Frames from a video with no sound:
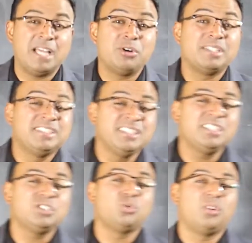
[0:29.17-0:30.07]
Now at
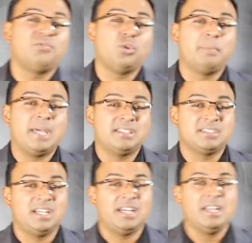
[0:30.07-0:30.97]
6614
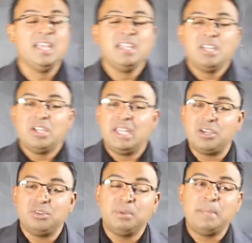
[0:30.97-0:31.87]
Mascot,
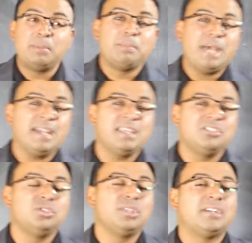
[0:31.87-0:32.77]
now remember back
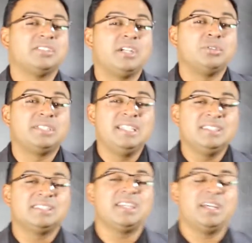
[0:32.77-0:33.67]
in 2000 I was
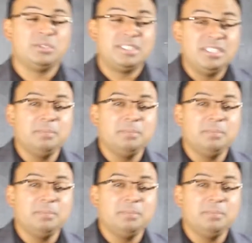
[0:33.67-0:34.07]
in the